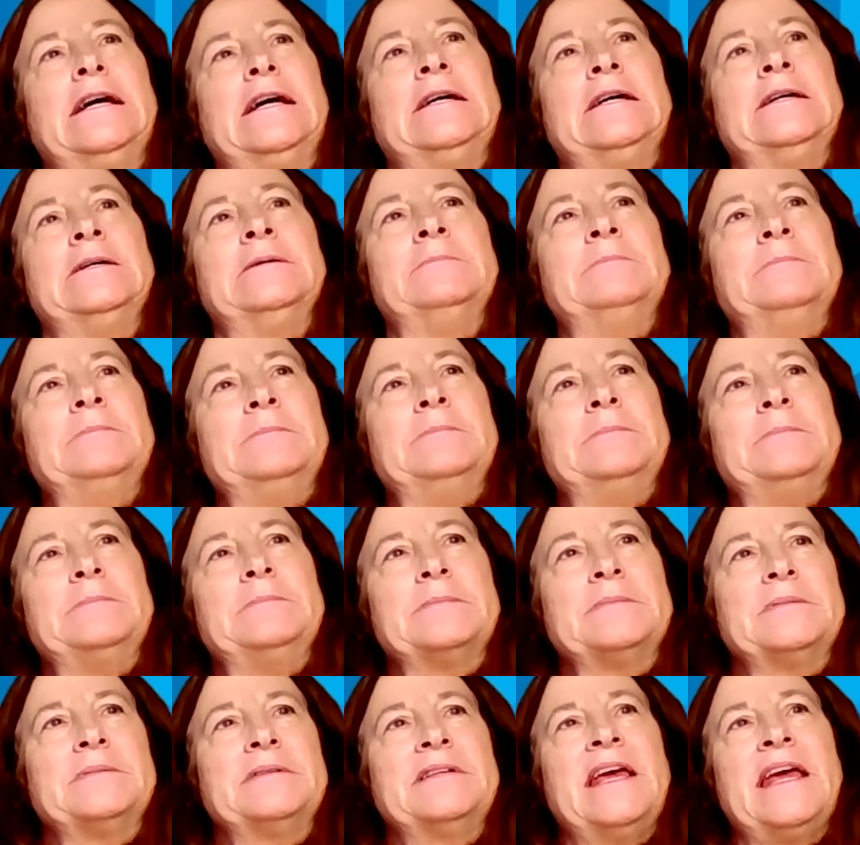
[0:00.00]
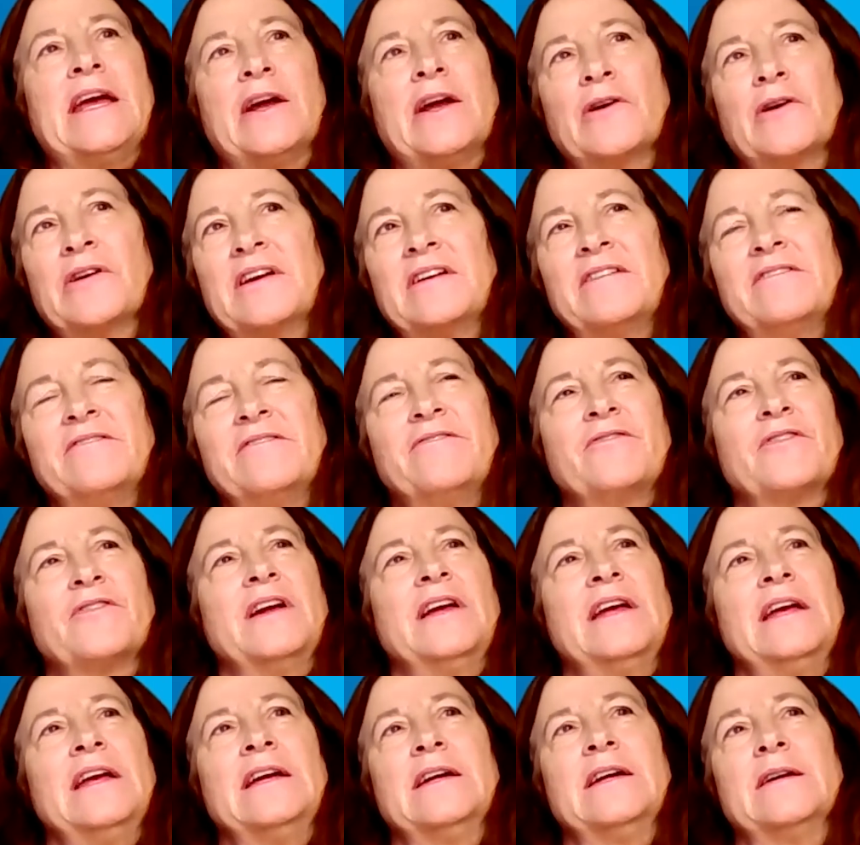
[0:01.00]
um, caring
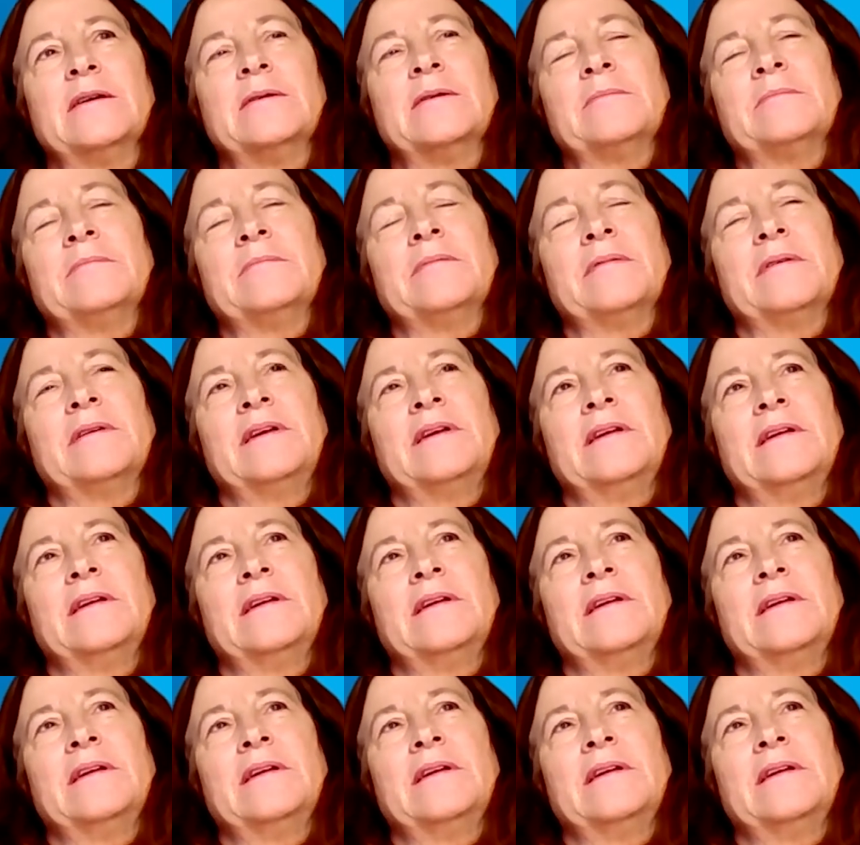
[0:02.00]
for him.